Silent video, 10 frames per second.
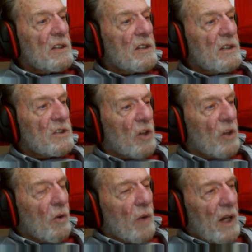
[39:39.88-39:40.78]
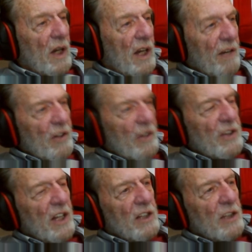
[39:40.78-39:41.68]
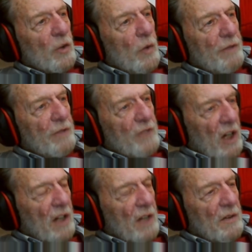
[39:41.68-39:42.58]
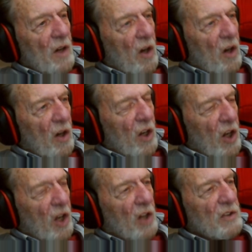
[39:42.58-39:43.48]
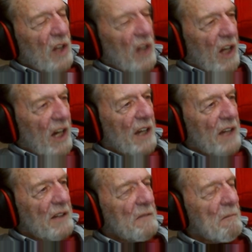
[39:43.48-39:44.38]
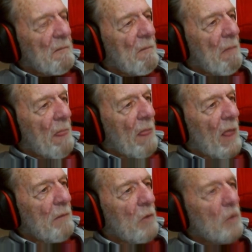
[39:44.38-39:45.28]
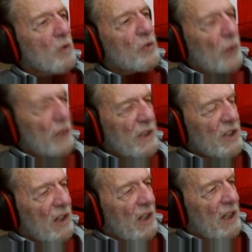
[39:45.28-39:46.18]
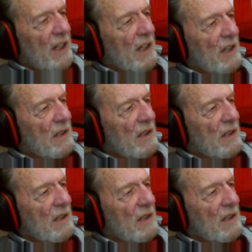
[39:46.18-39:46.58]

So everything that we've done all along the line, most recently,